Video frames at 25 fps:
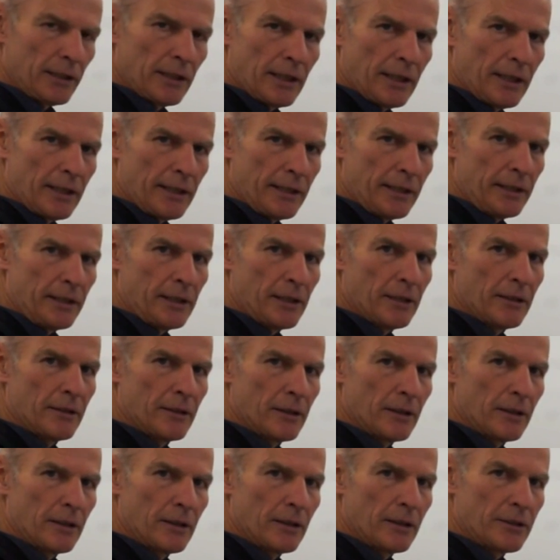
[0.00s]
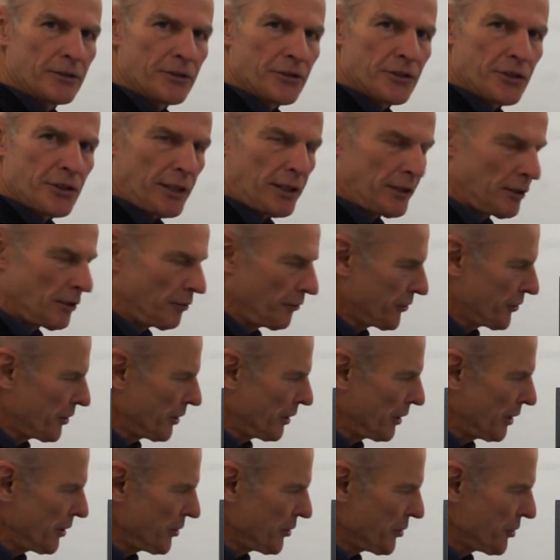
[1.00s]
a signal to
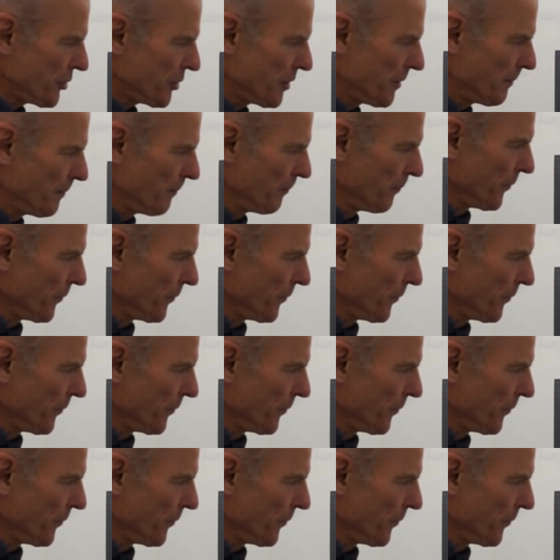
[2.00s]
this,